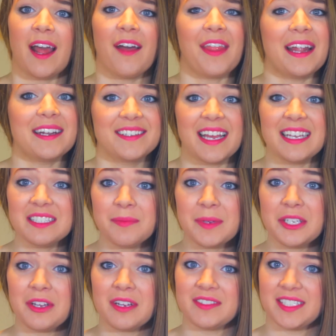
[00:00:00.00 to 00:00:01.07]
Now that doesn't
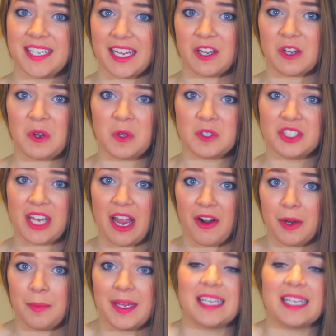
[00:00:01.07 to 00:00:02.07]
mean you have to take a cold shower,